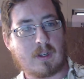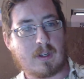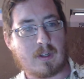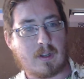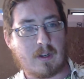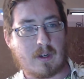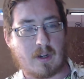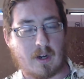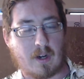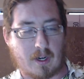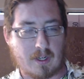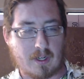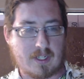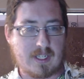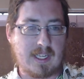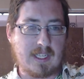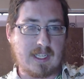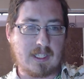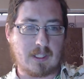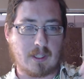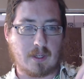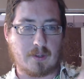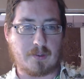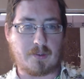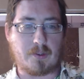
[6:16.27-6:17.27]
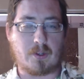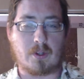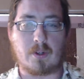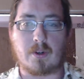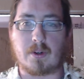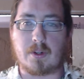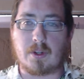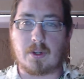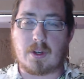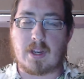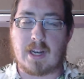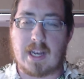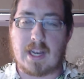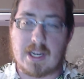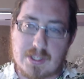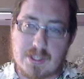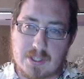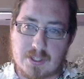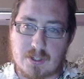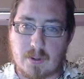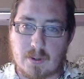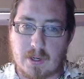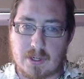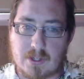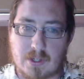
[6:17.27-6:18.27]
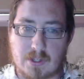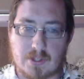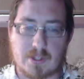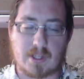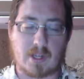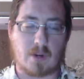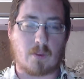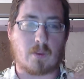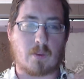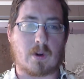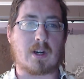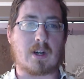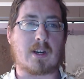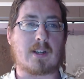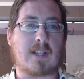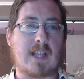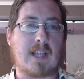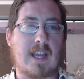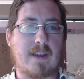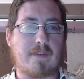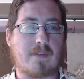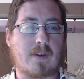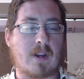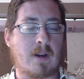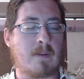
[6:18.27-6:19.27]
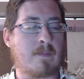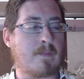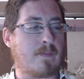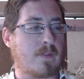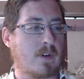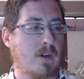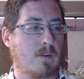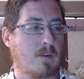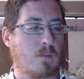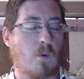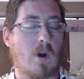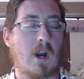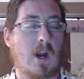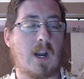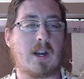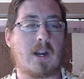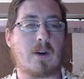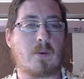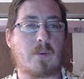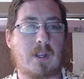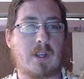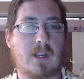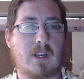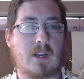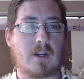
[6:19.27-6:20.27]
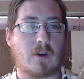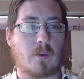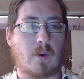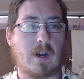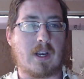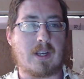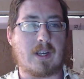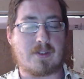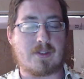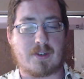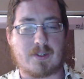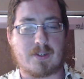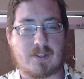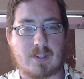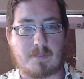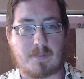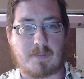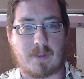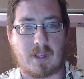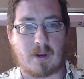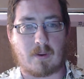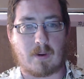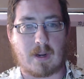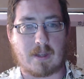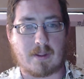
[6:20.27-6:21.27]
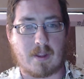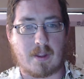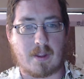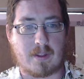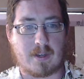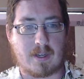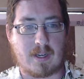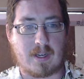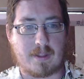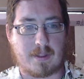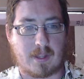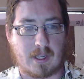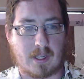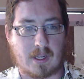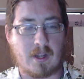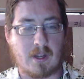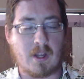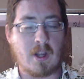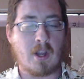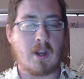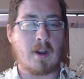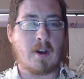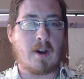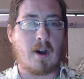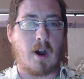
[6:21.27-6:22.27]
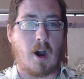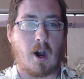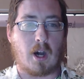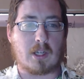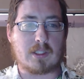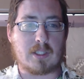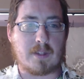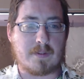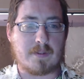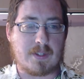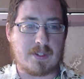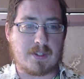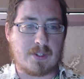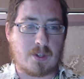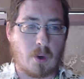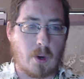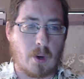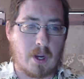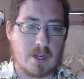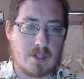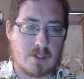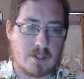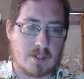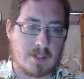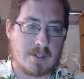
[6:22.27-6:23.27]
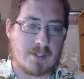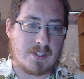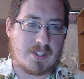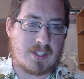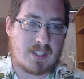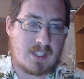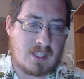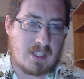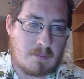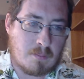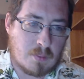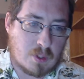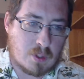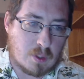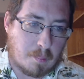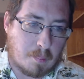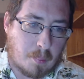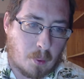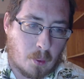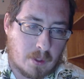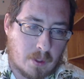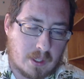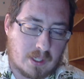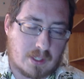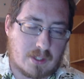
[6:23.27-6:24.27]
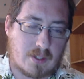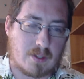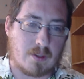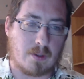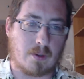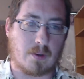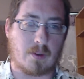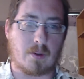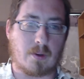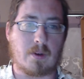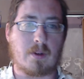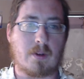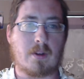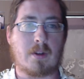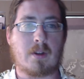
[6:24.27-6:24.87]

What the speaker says: our telos. You could ask these questions like, where did life come from? Why are we here? Why is there something rather than nothing? All of these questions seem to point to,